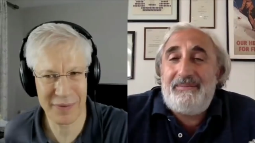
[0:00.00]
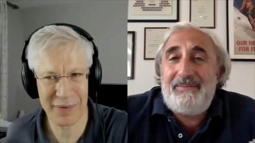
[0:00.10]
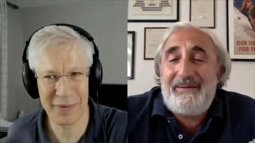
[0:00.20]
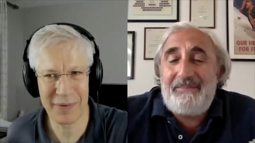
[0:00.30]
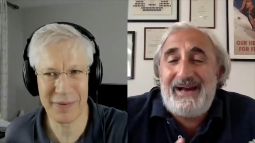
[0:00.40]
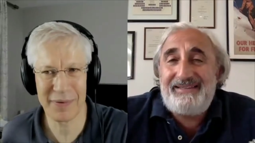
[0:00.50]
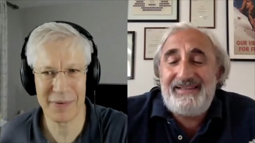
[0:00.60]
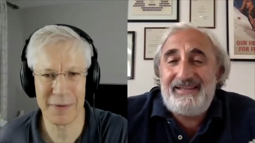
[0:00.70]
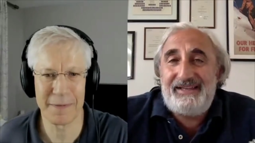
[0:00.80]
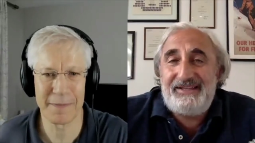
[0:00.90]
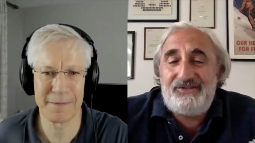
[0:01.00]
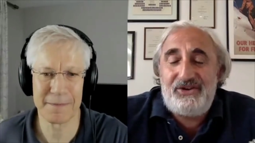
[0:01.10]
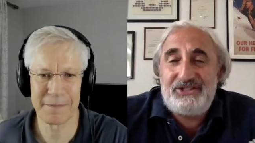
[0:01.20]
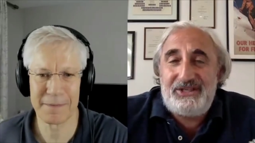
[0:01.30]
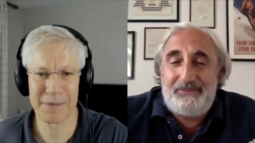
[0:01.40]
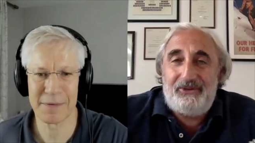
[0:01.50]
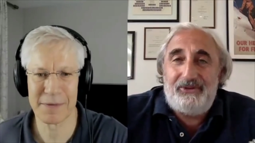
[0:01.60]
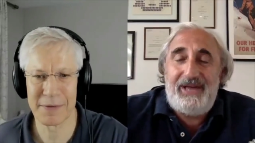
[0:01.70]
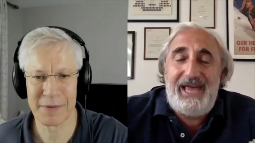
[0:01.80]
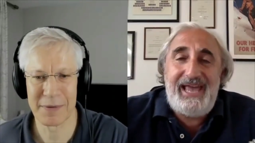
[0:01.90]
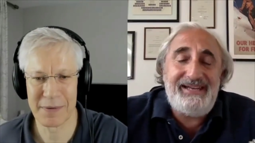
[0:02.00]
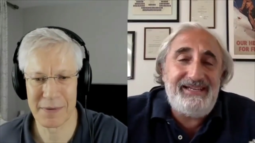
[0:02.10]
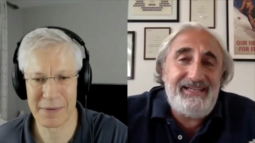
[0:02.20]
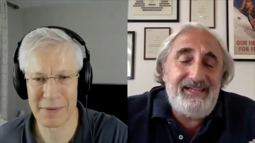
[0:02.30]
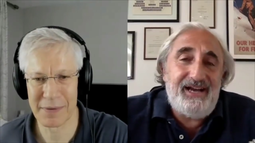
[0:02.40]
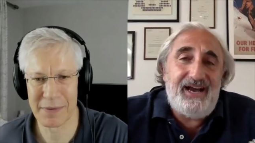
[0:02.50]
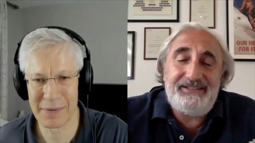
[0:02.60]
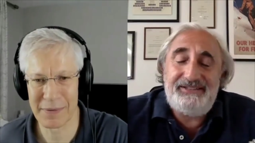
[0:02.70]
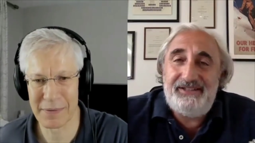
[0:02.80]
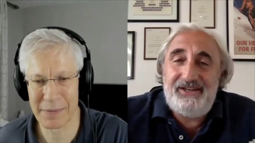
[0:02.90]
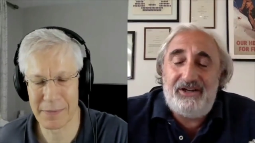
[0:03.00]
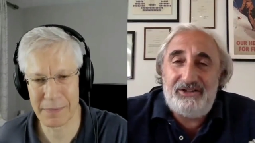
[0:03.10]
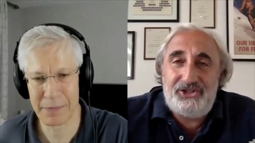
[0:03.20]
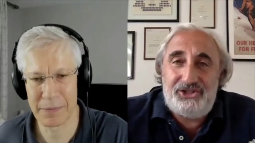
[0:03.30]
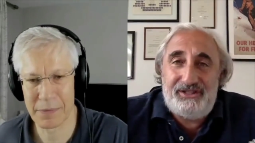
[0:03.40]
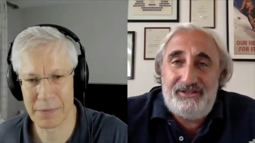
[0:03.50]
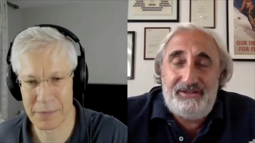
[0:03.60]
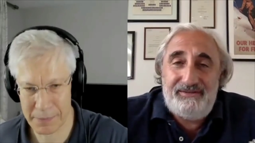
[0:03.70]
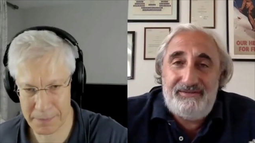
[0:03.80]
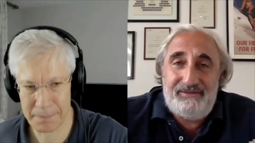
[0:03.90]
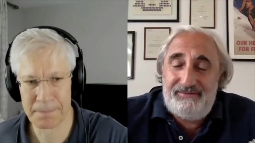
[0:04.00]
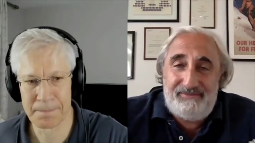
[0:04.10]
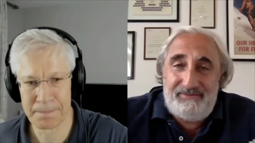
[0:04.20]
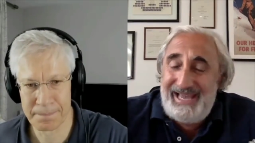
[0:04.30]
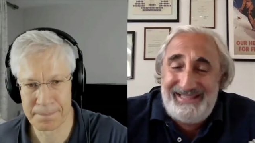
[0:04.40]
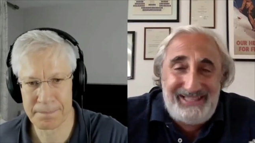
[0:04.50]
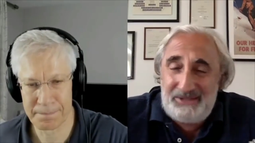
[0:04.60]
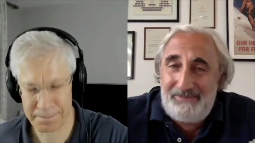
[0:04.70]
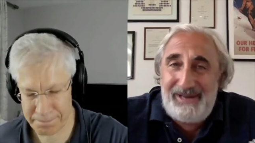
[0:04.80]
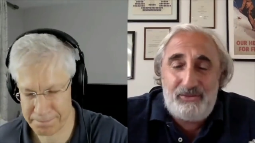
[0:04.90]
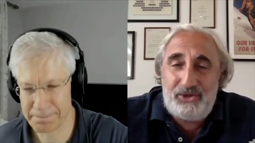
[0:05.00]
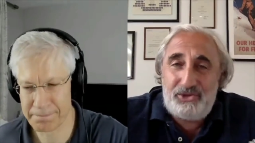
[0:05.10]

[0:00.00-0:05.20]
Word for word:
Speaker 1: my, my thinking is very simple any ideology it doesn't matter